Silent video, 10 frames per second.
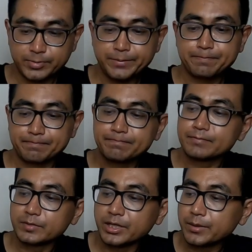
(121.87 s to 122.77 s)
yep,
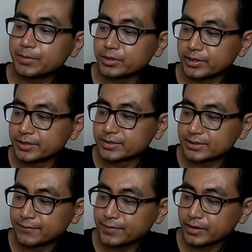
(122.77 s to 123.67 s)
the upper is
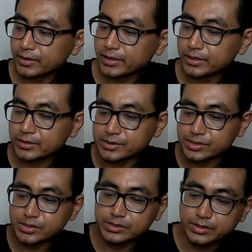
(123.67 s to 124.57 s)
definitely a
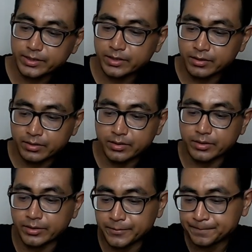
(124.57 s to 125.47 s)
concern,
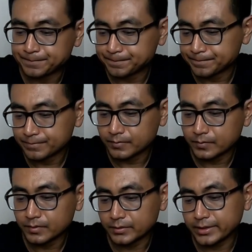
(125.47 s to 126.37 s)
and
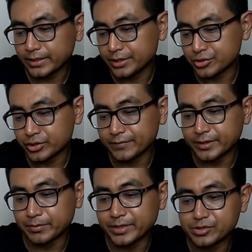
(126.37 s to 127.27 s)
Nike should have
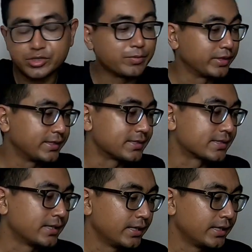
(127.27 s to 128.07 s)
done a better job with this.